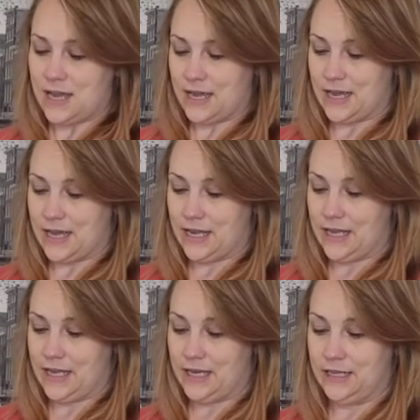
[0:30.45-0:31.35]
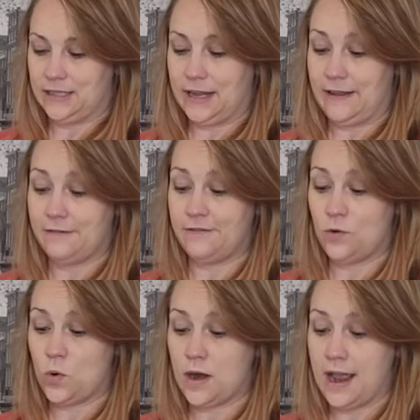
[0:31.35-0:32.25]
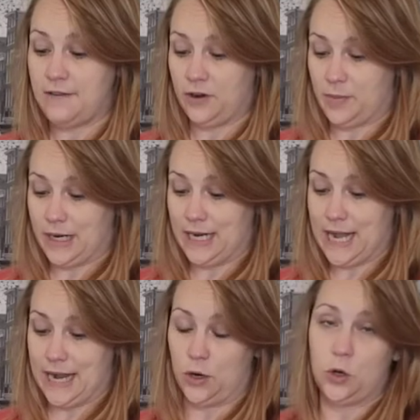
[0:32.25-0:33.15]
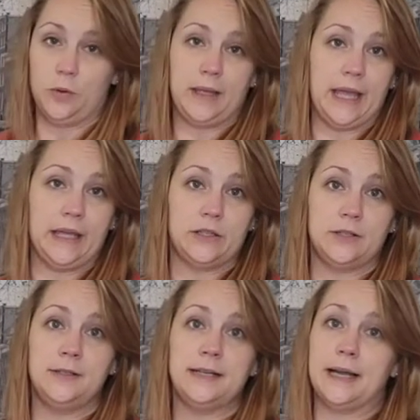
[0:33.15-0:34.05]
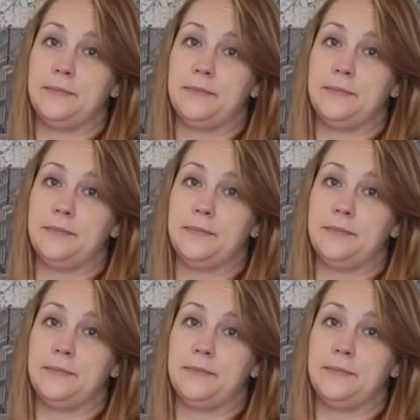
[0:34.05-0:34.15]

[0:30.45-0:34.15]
uh, it is a For Everybody at Home candle.